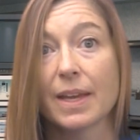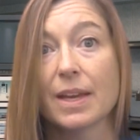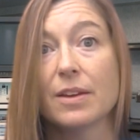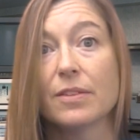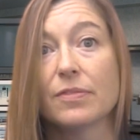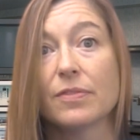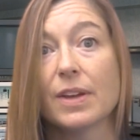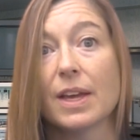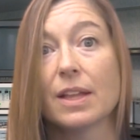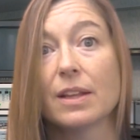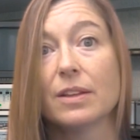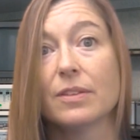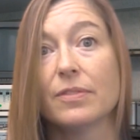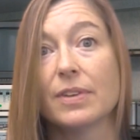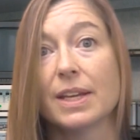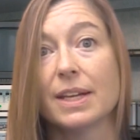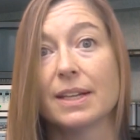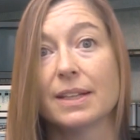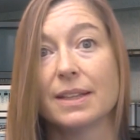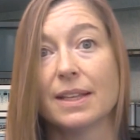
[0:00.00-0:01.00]
if
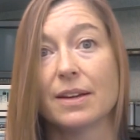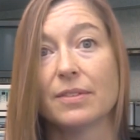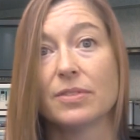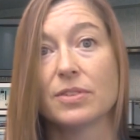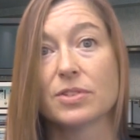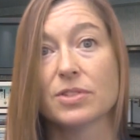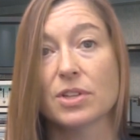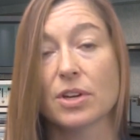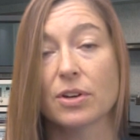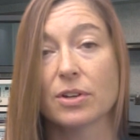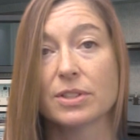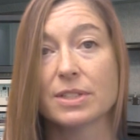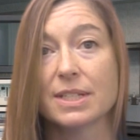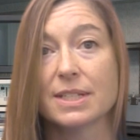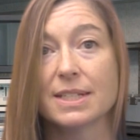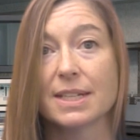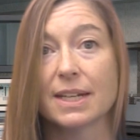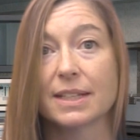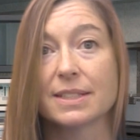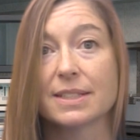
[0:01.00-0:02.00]
elevated levels are
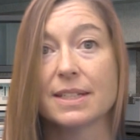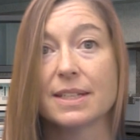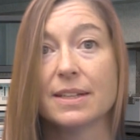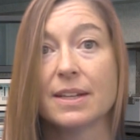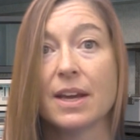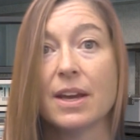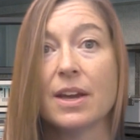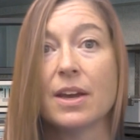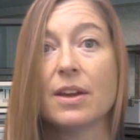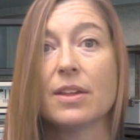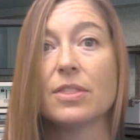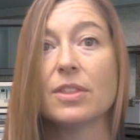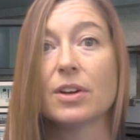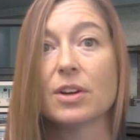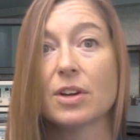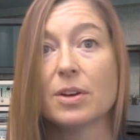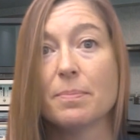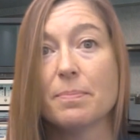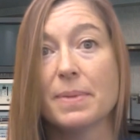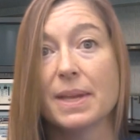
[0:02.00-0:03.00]
detected,
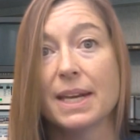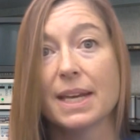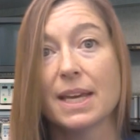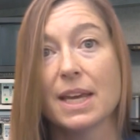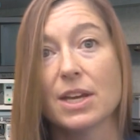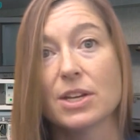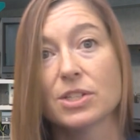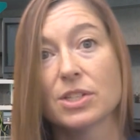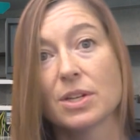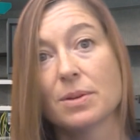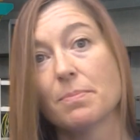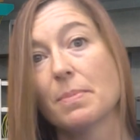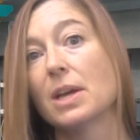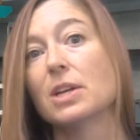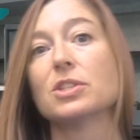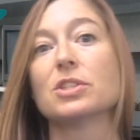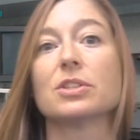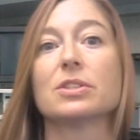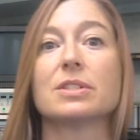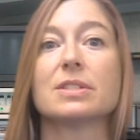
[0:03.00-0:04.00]
there are mitigation
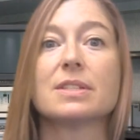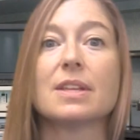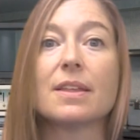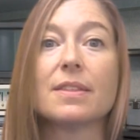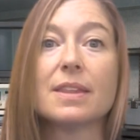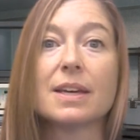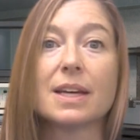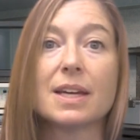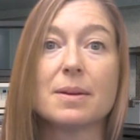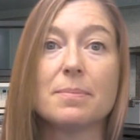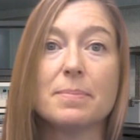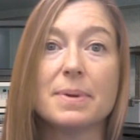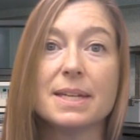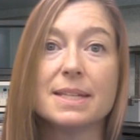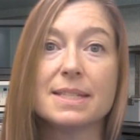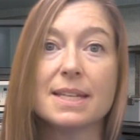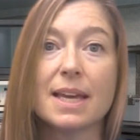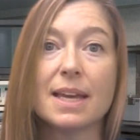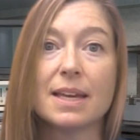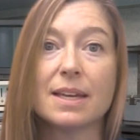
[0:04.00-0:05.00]
measures that can
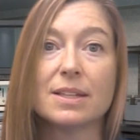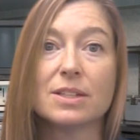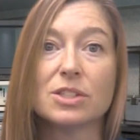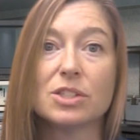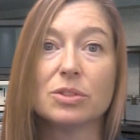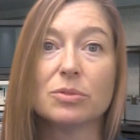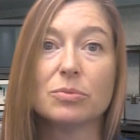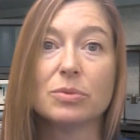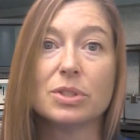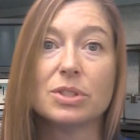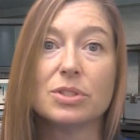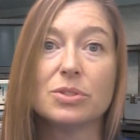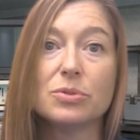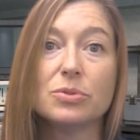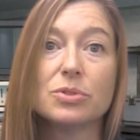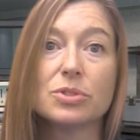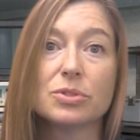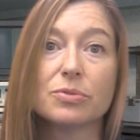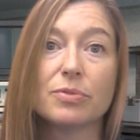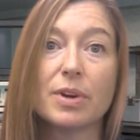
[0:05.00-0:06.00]
be taken to
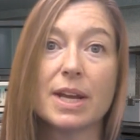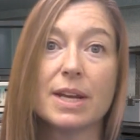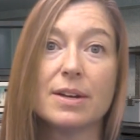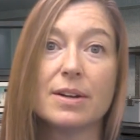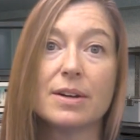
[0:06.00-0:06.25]
reduce